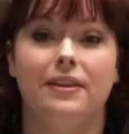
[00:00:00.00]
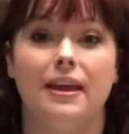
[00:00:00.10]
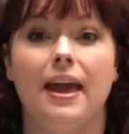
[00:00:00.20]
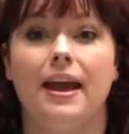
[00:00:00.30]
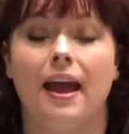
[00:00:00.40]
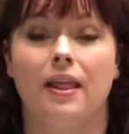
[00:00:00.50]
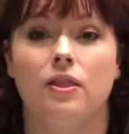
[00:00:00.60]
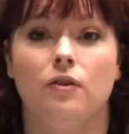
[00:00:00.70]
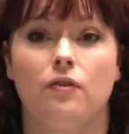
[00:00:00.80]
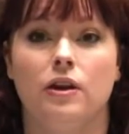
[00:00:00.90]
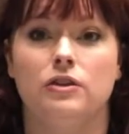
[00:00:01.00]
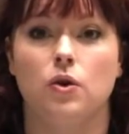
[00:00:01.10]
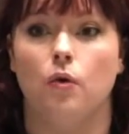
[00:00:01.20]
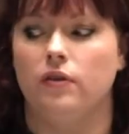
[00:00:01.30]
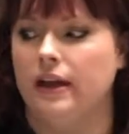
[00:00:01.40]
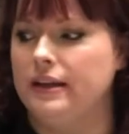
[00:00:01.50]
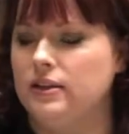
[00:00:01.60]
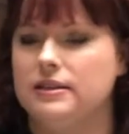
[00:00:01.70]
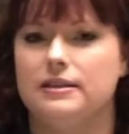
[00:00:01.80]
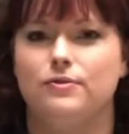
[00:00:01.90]
cake in the fridge overnight
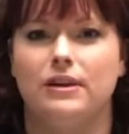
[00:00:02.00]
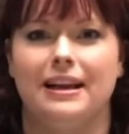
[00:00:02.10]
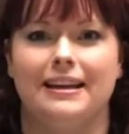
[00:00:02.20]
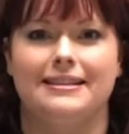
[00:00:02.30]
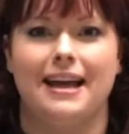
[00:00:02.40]
because I didn't realise